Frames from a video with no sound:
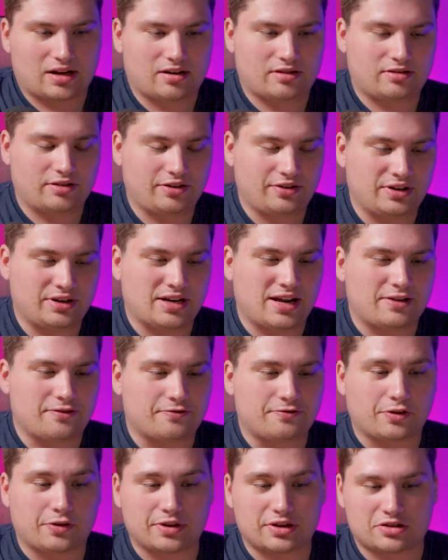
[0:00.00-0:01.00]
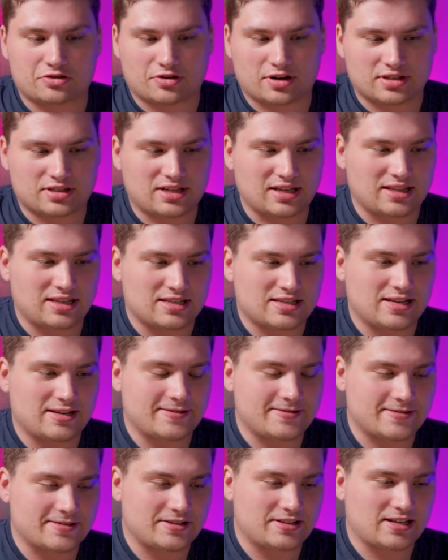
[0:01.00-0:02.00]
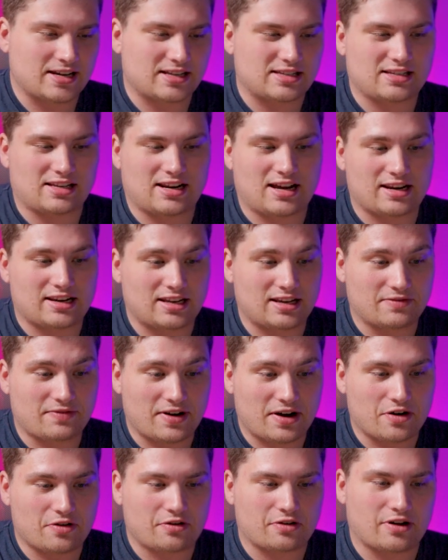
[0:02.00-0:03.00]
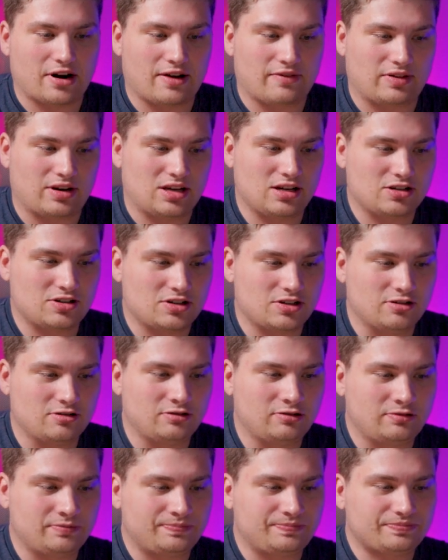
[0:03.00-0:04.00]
clearly not fully trusting these engines yet to not give out or have an issue.